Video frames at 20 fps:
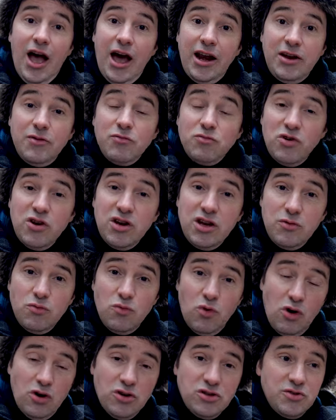and it really
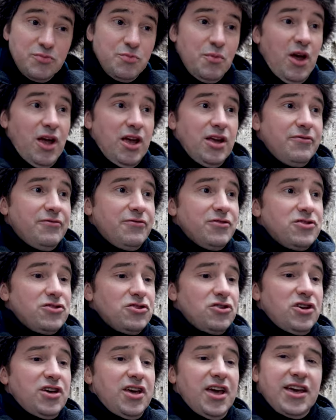was made for sort of